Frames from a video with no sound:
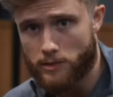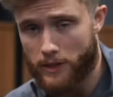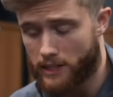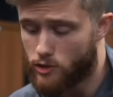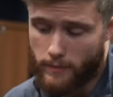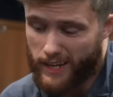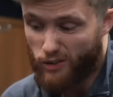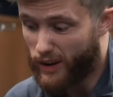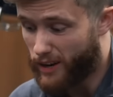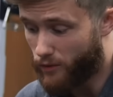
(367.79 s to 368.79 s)
but they do make
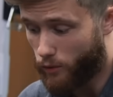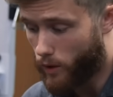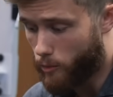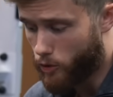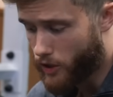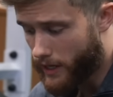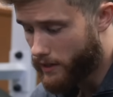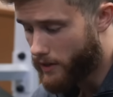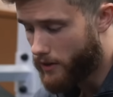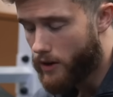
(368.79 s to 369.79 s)
great affordable
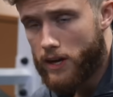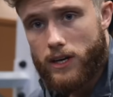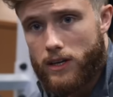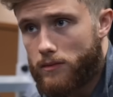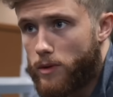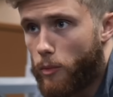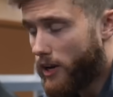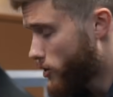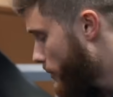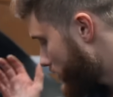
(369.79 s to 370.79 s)
training gear. The
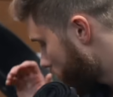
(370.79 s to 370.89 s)
brand you pick